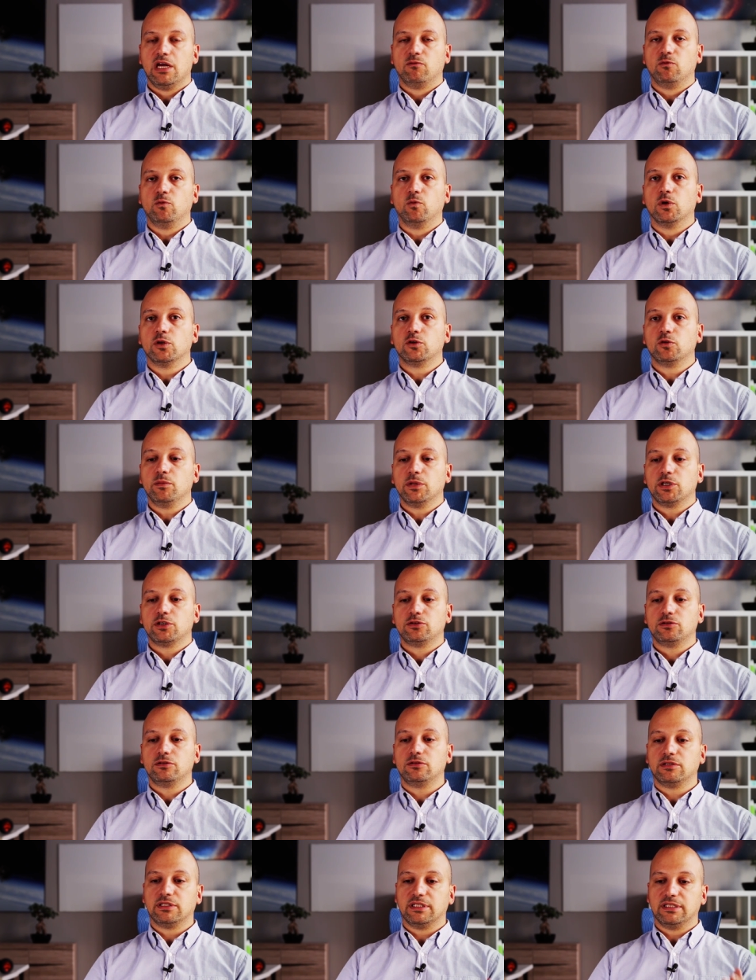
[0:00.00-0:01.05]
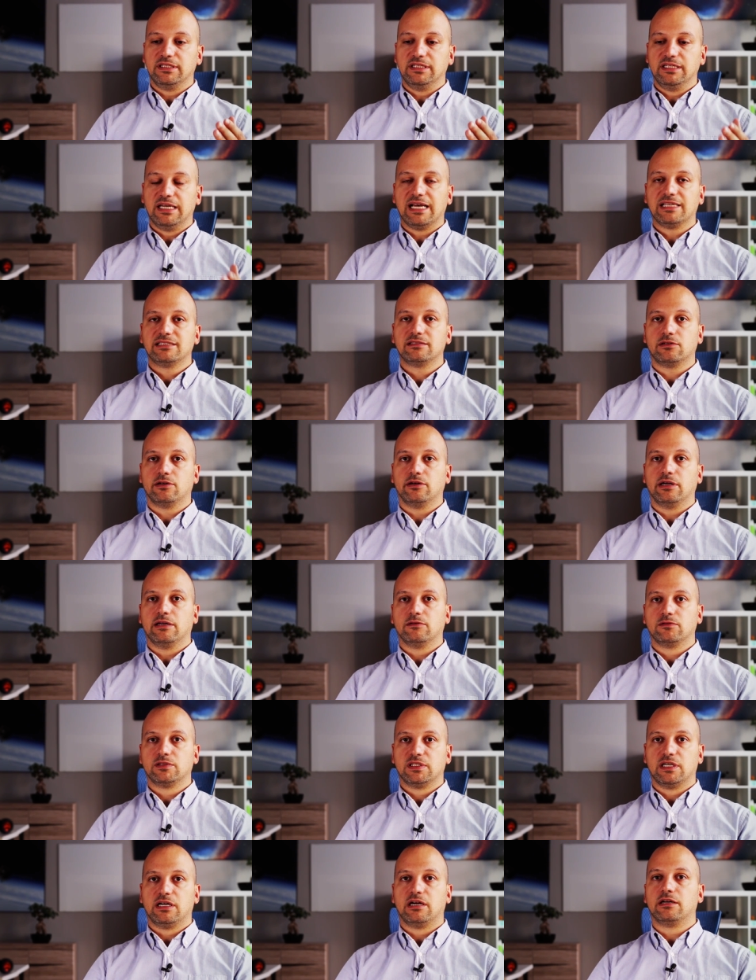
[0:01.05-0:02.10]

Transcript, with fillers: we want to make sure that the astronauts